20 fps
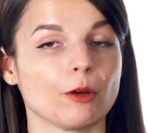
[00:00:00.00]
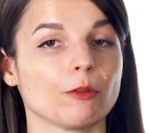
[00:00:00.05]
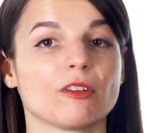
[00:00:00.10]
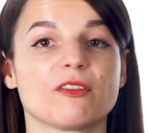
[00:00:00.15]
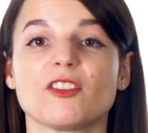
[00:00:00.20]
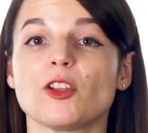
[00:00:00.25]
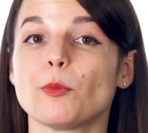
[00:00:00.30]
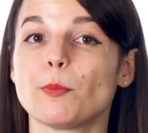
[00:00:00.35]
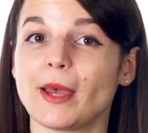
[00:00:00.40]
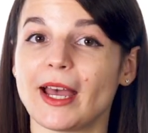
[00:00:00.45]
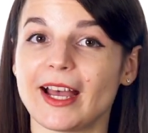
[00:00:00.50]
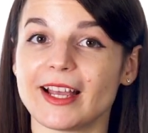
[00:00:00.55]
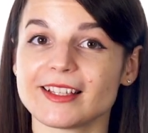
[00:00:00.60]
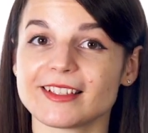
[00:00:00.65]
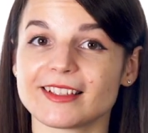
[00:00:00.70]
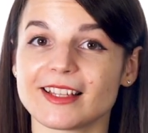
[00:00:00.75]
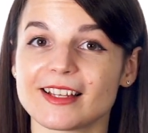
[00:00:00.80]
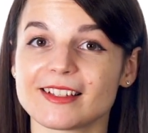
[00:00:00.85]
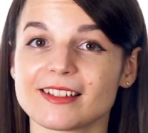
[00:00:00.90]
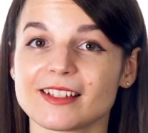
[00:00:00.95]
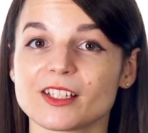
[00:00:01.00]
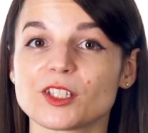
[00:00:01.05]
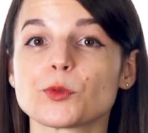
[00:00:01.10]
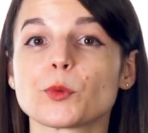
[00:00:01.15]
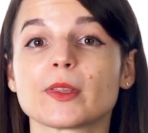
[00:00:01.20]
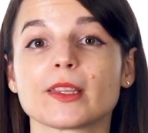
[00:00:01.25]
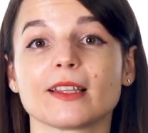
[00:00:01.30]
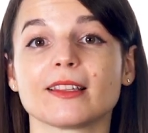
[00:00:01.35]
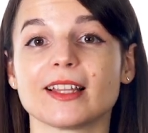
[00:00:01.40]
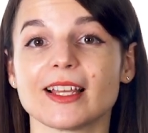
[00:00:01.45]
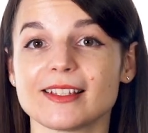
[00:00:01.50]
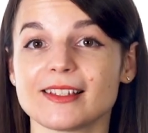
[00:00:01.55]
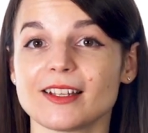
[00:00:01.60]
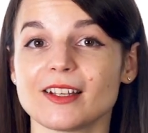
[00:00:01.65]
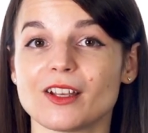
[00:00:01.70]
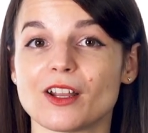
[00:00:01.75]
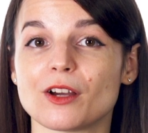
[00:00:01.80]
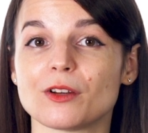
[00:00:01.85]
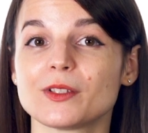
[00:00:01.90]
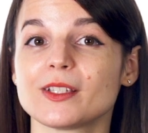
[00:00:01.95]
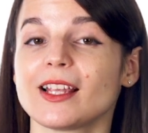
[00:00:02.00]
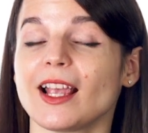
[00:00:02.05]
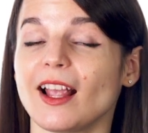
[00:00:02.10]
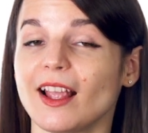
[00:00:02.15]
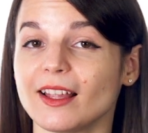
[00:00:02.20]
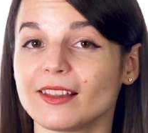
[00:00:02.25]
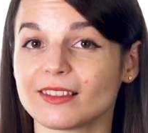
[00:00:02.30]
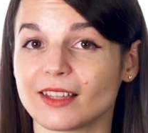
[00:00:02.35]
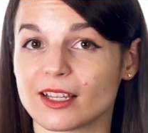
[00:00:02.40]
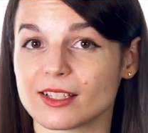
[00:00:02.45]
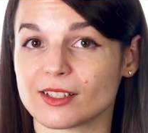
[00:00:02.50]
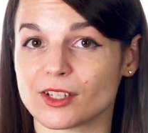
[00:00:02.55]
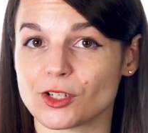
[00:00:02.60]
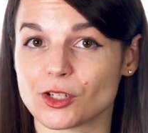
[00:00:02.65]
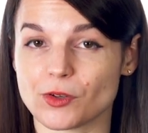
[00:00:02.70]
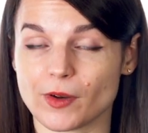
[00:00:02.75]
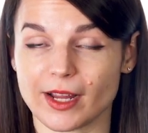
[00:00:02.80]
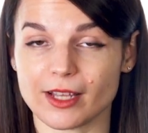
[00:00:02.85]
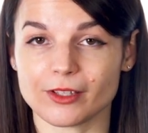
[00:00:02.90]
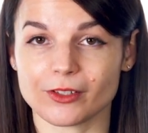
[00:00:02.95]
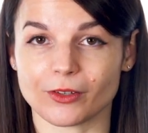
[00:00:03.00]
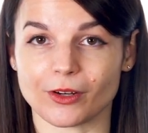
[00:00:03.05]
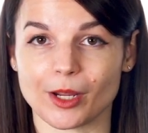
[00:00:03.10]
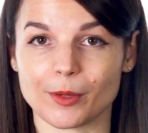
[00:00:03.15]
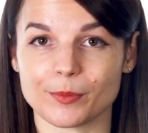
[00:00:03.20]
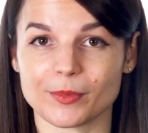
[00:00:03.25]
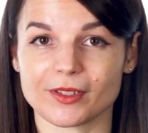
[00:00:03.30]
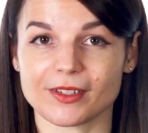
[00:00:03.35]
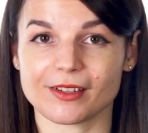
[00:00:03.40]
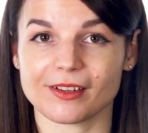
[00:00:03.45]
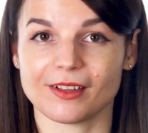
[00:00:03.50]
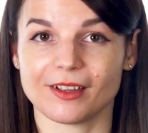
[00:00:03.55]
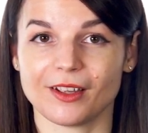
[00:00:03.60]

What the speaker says: Review past lessons with the lesson notes and lesson transcripts.